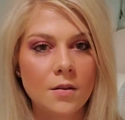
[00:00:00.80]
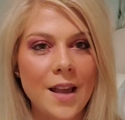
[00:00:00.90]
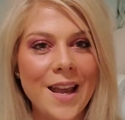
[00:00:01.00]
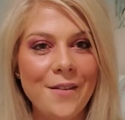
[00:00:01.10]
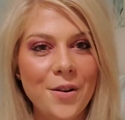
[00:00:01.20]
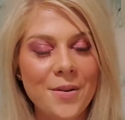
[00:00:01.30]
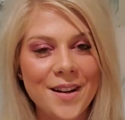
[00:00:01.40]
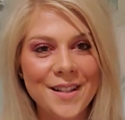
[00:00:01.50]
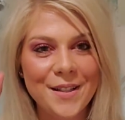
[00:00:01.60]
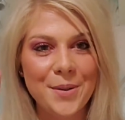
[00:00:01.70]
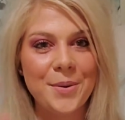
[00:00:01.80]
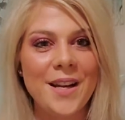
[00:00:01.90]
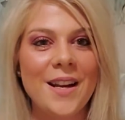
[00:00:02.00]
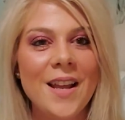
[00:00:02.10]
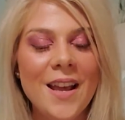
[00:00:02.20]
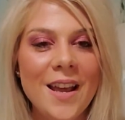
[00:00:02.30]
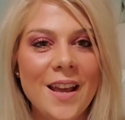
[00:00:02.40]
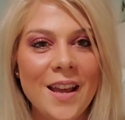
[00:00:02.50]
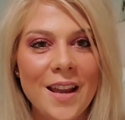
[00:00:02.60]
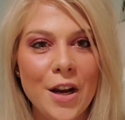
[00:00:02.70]
Hey everyone, it's Lorene
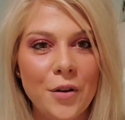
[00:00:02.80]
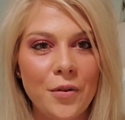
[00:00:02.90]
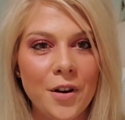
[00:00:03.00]
here for